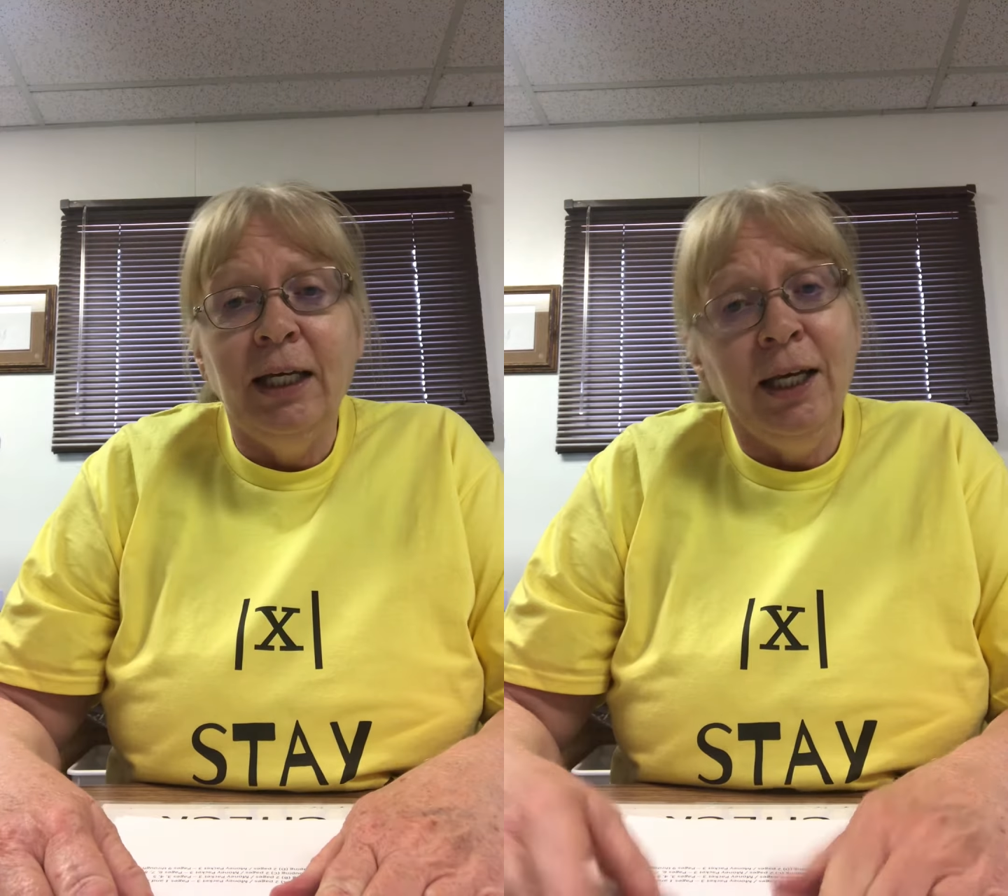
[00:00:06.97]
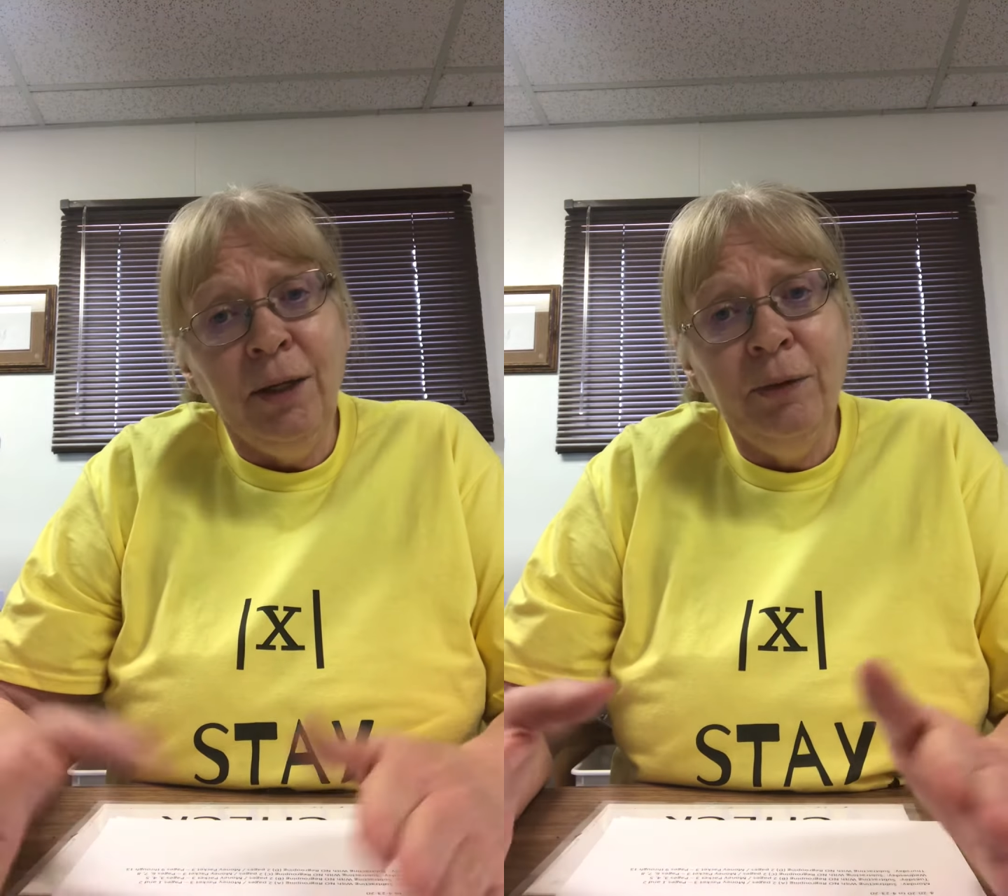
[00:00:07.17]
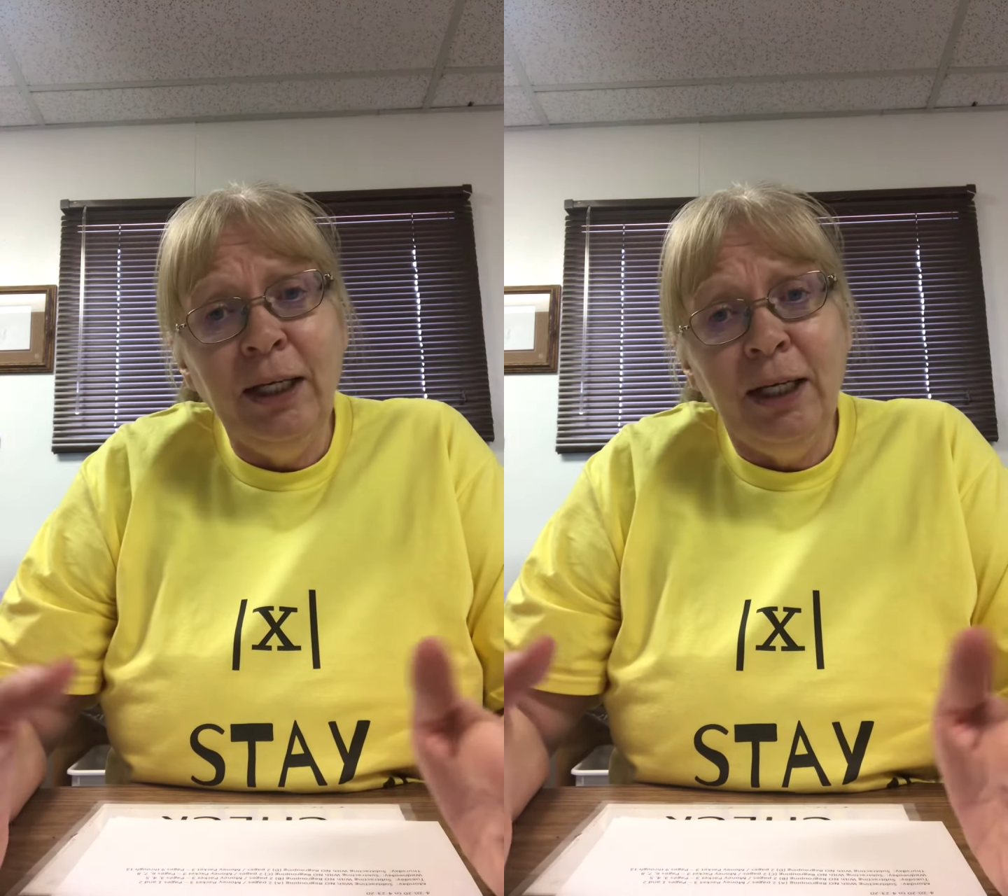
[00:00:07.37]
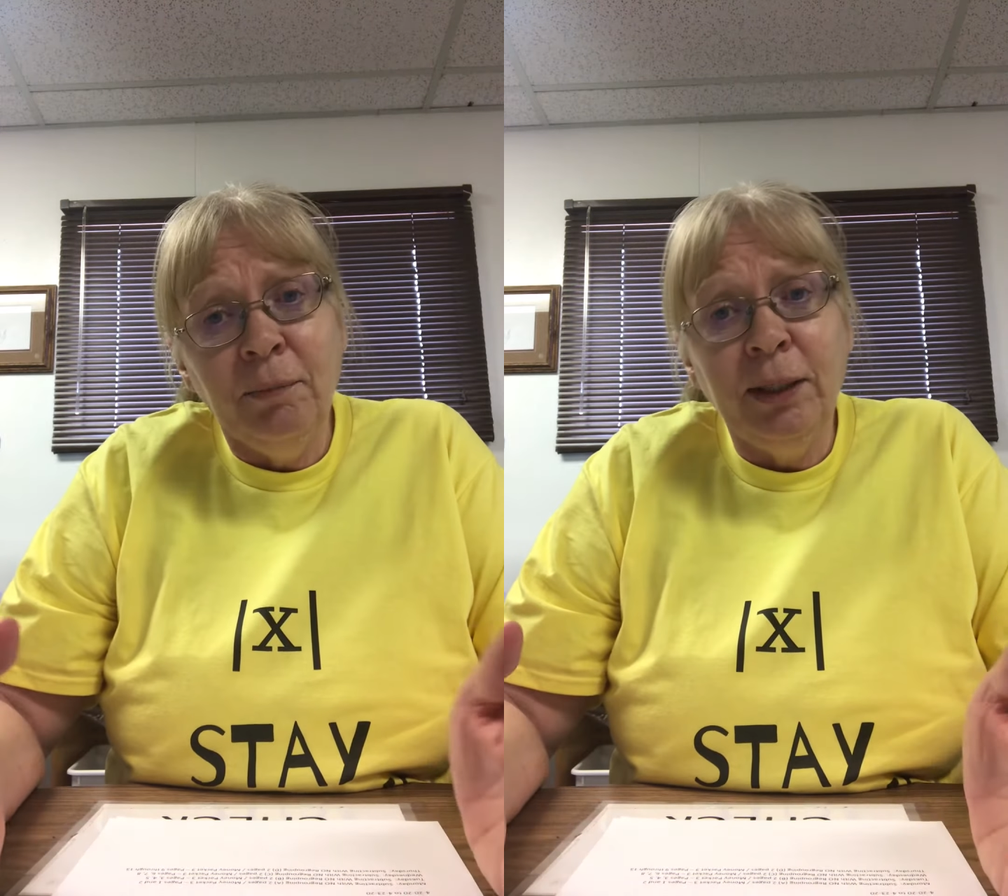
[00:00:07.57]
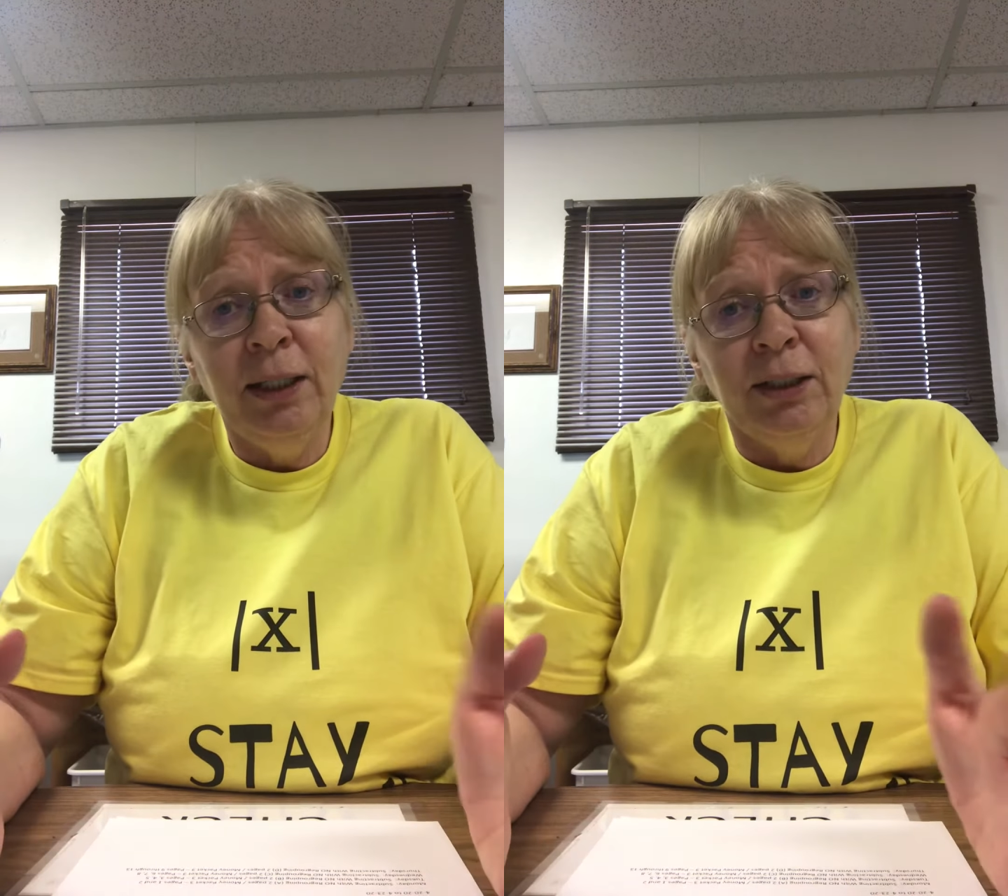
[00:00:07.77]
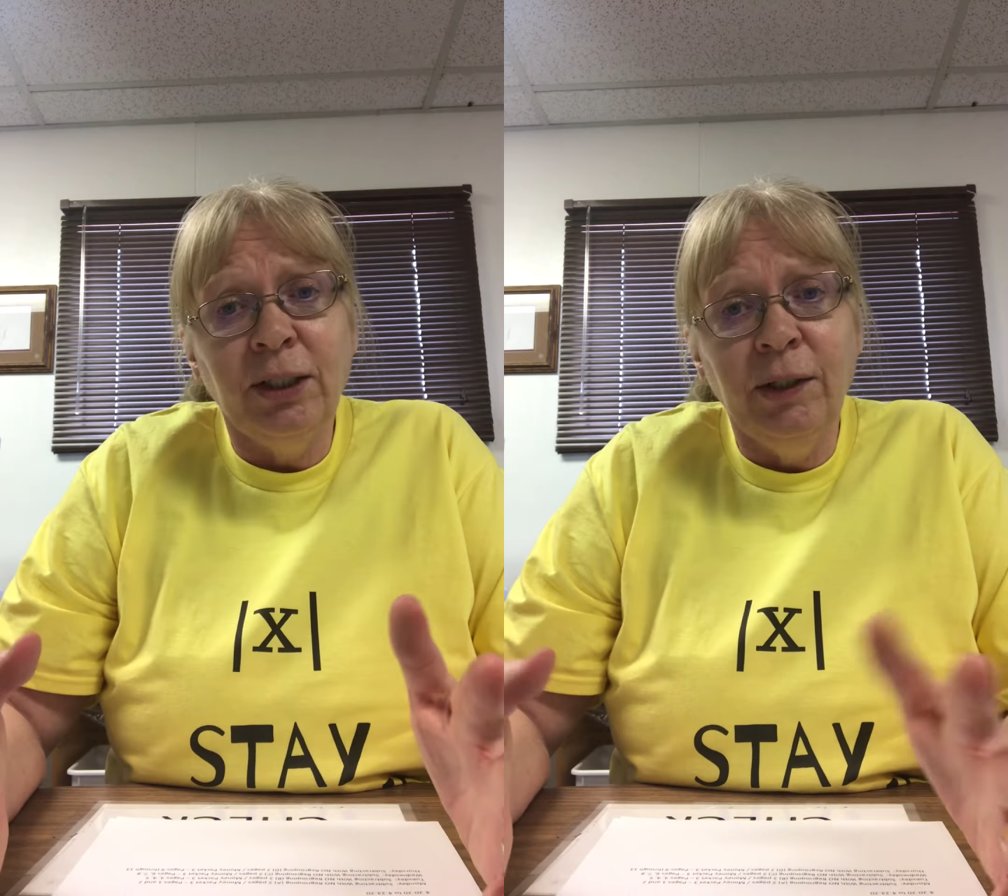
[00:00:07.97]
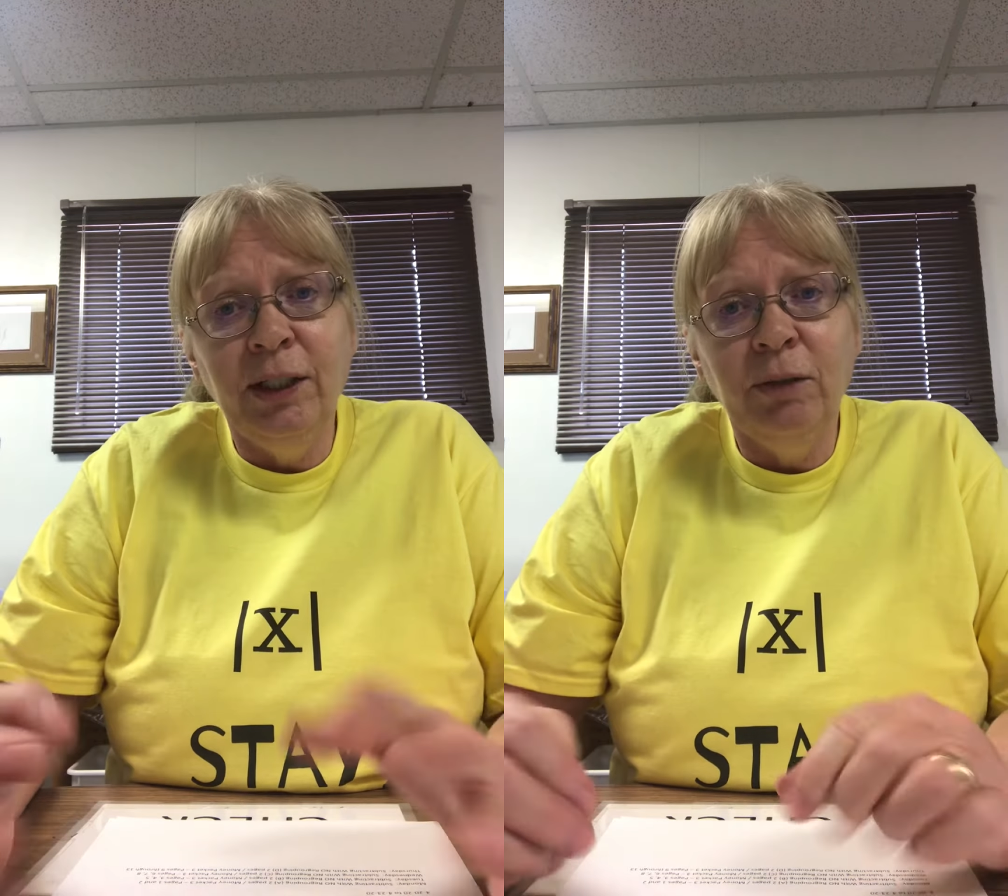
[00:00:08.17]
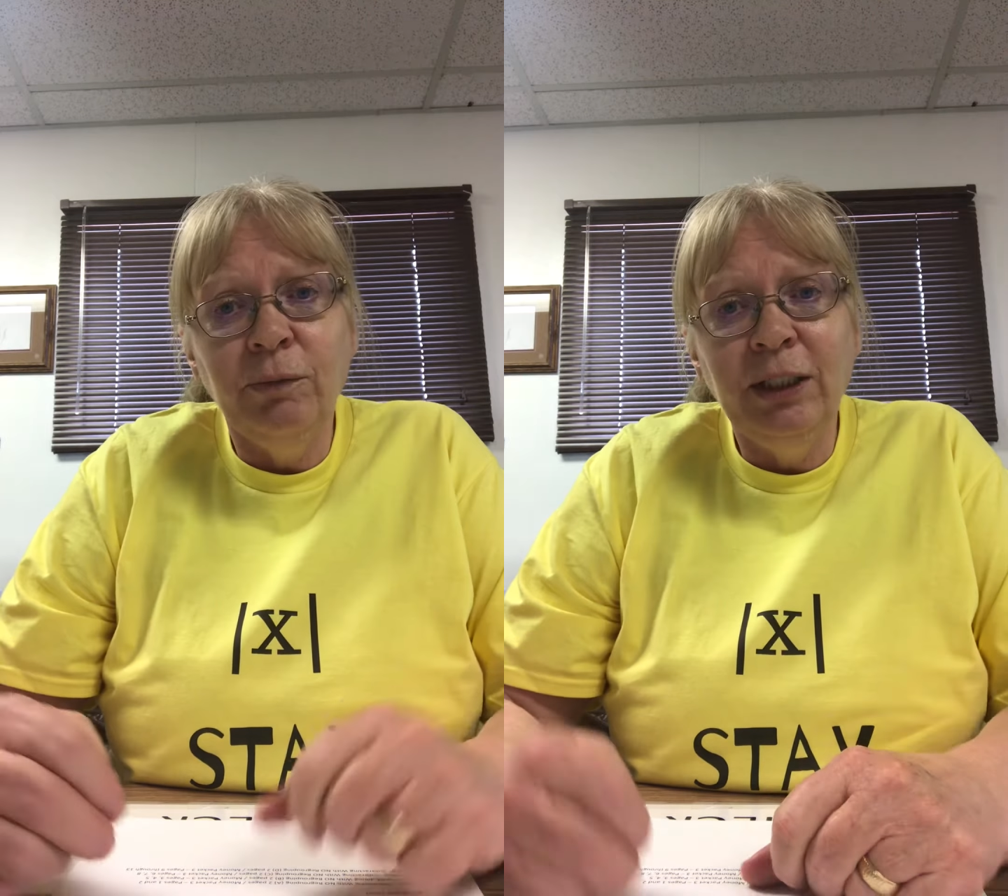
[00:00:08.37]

anyway, I'm kind of sorry that we